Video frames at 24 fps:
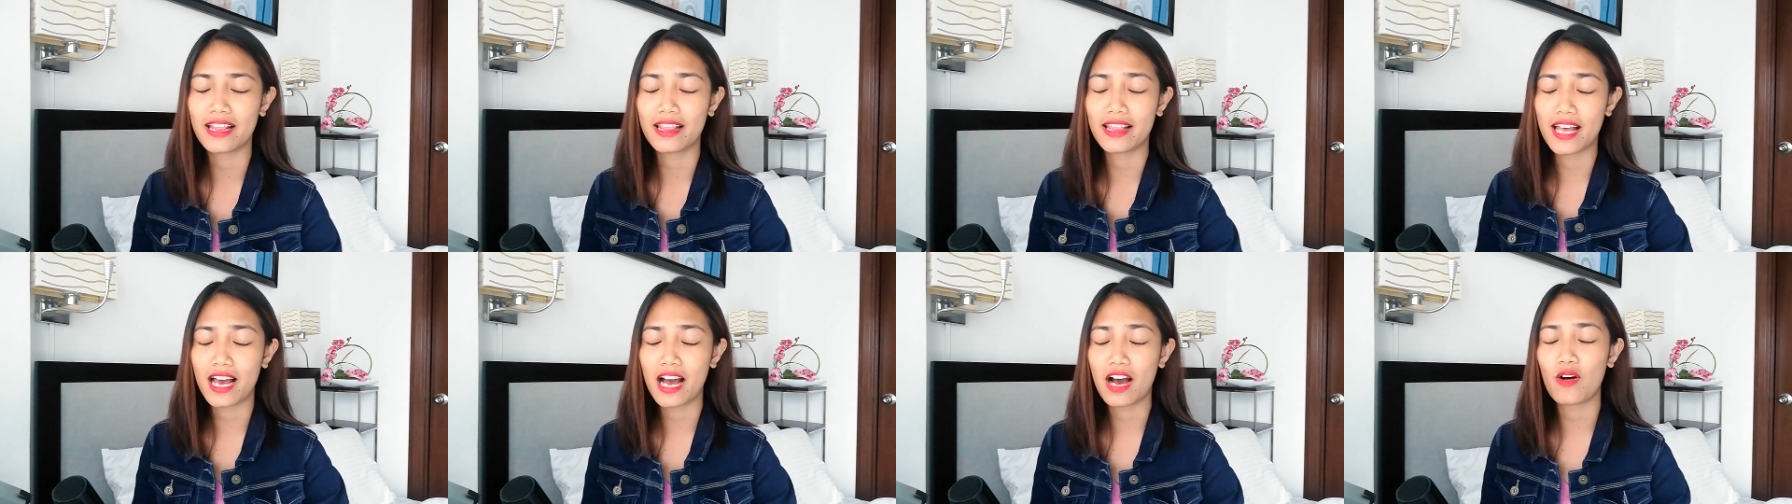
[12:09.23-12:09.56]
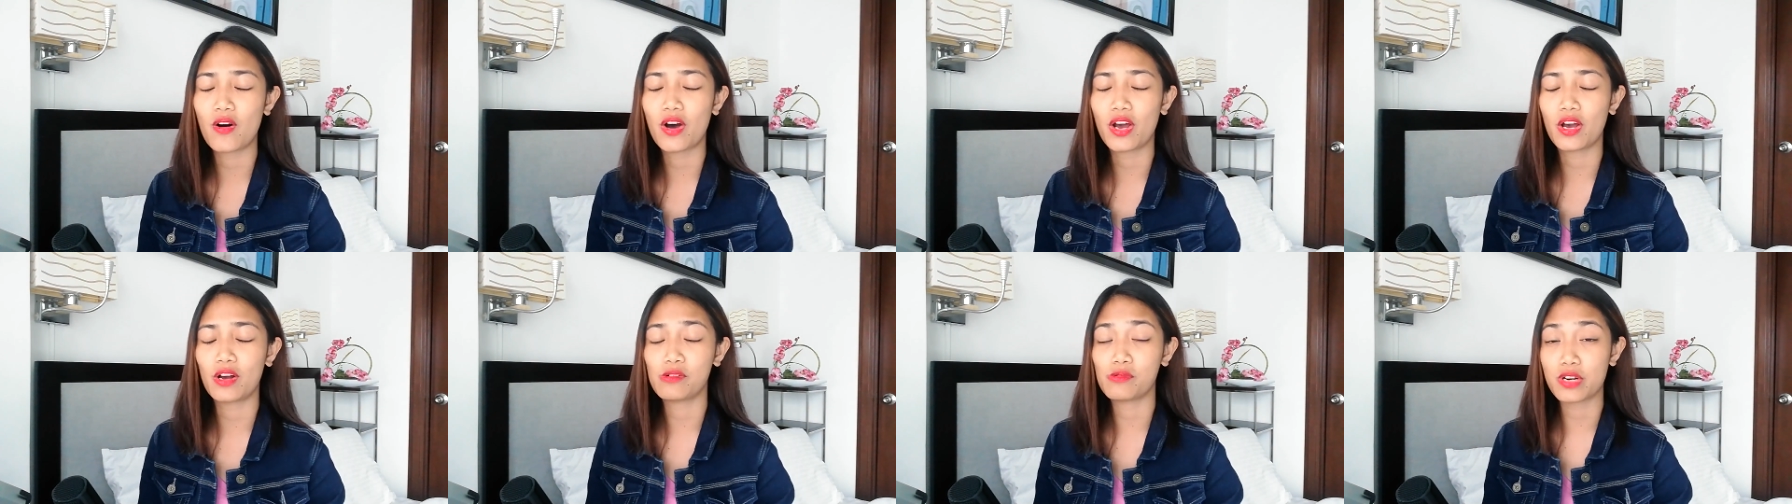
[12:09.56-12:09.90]
and
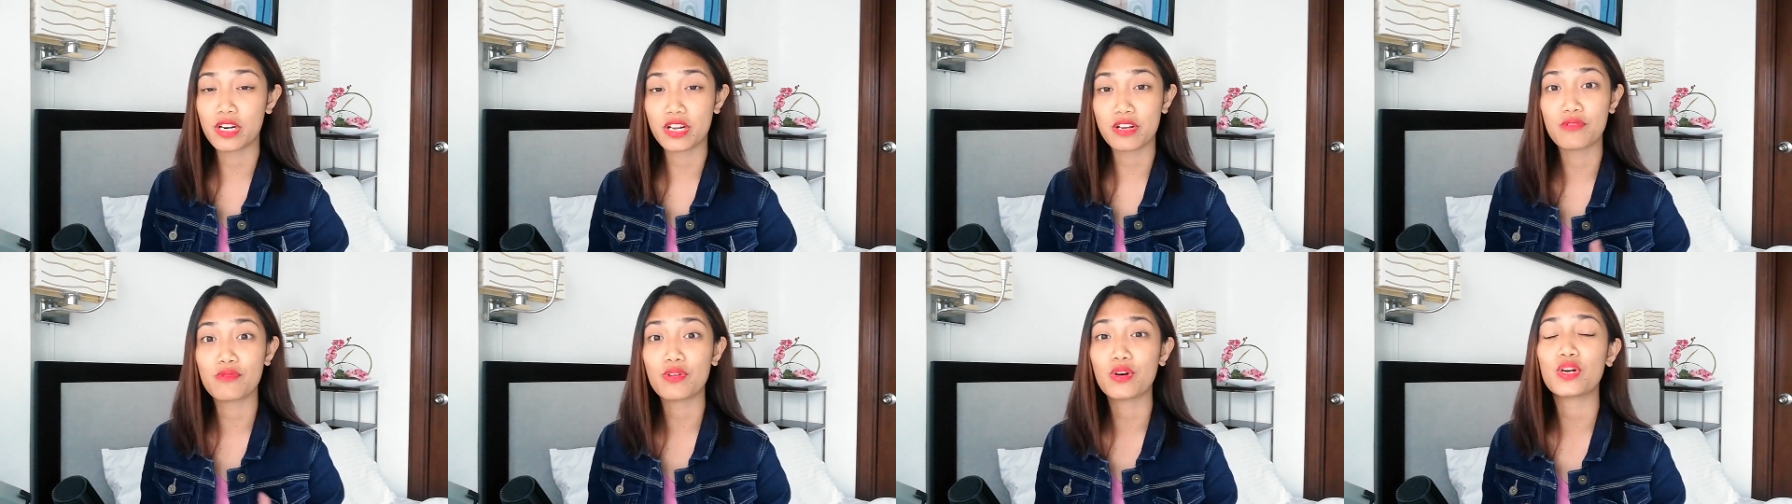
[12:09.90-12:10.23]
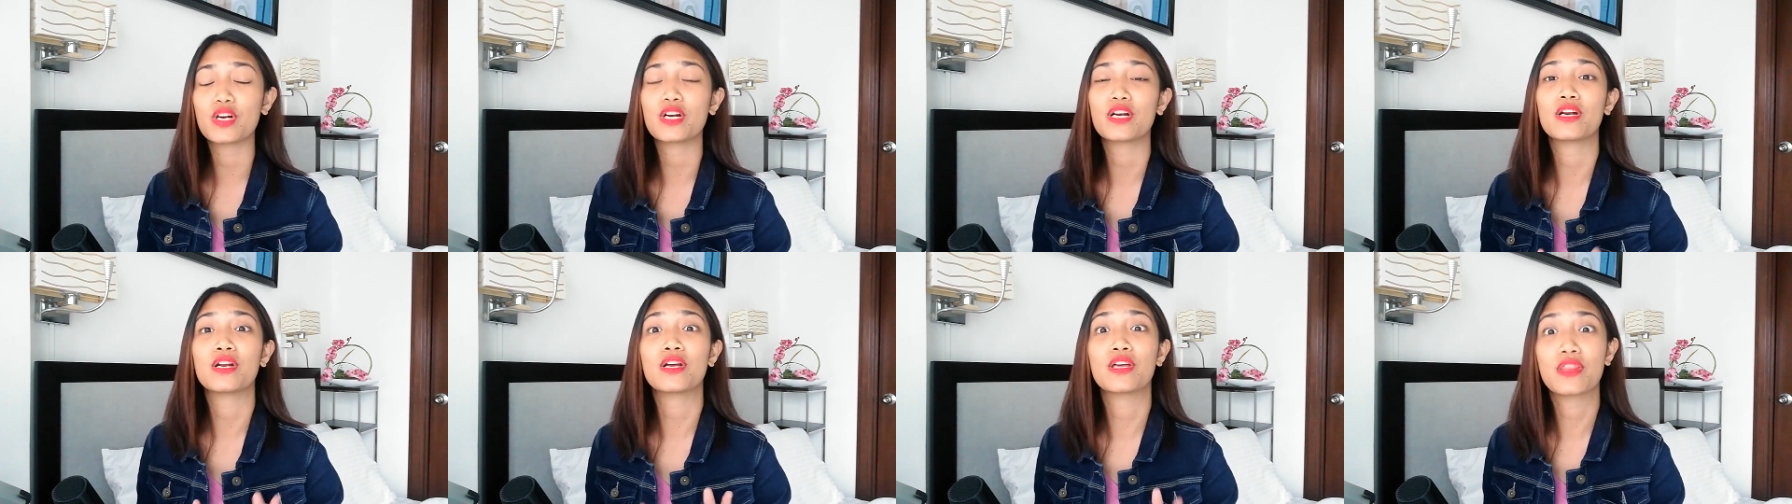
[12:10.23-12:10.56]
now I already
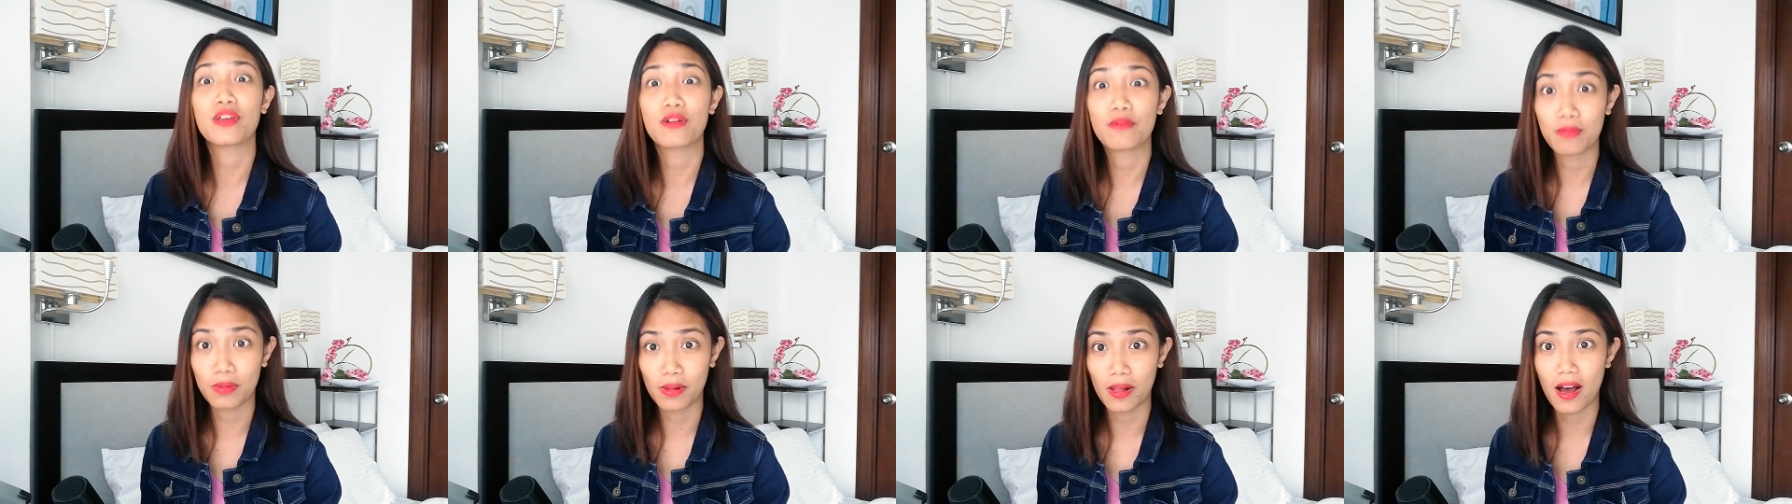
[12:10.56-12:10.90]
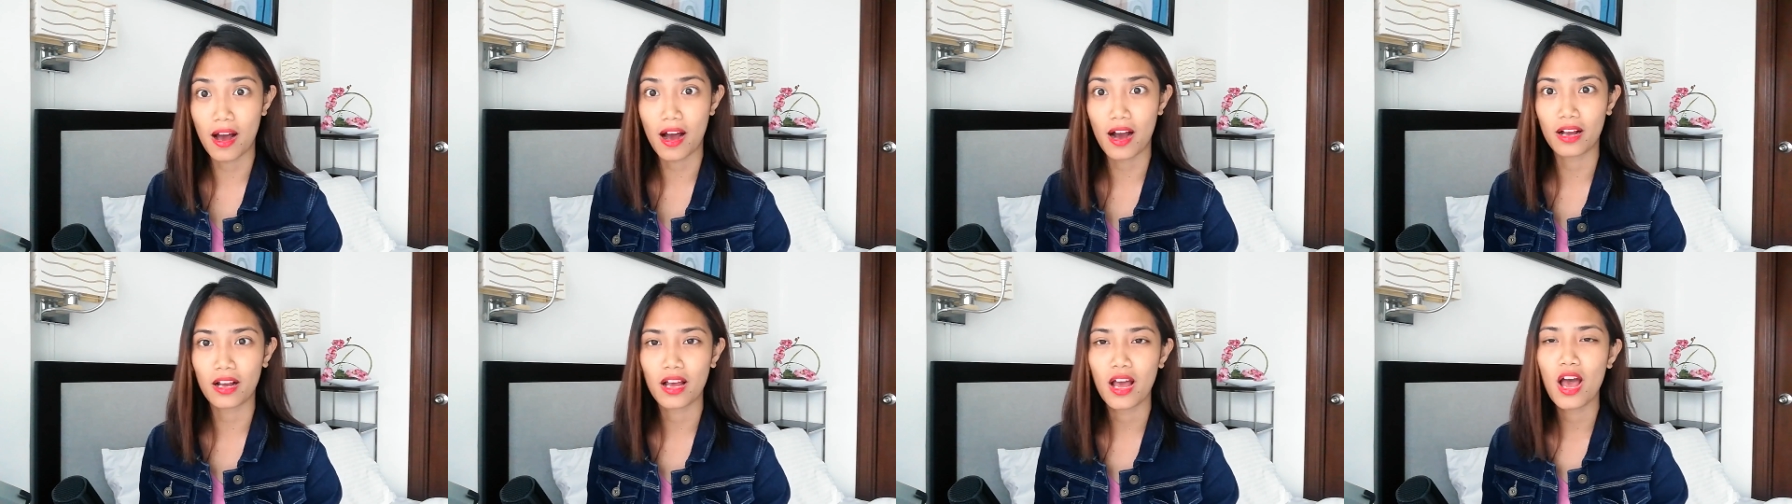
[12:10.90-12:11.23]
wrote another
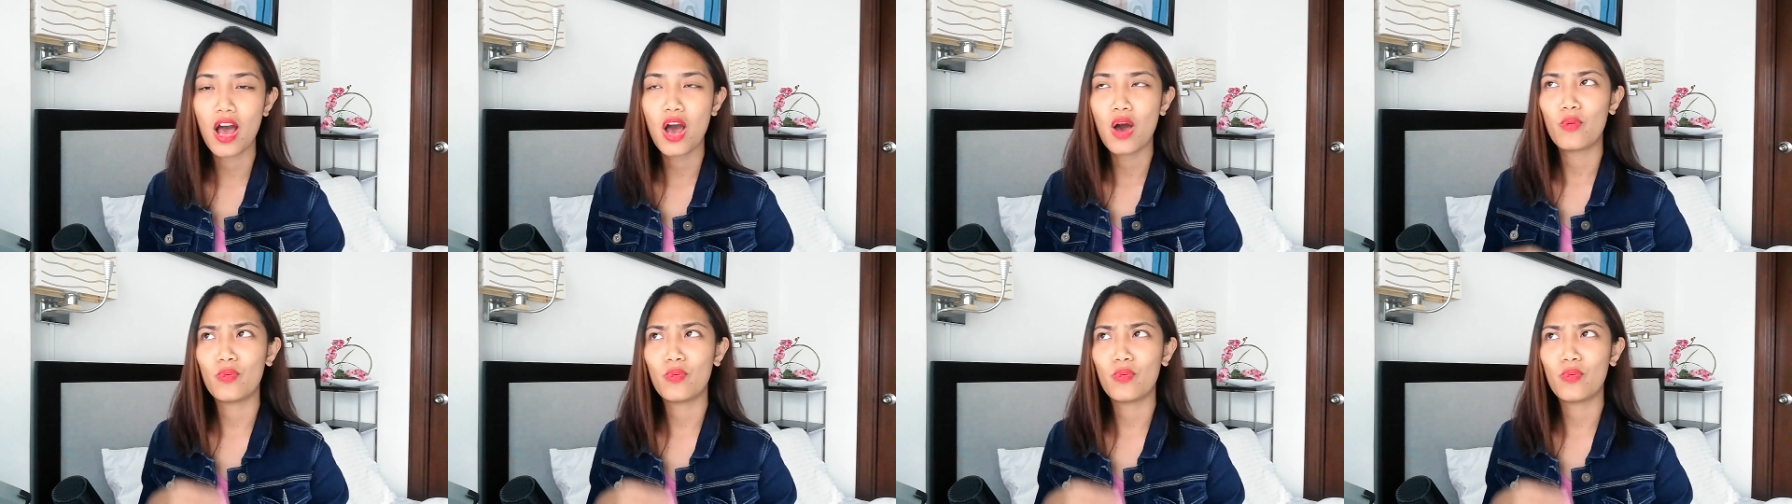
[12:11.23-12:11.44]
blog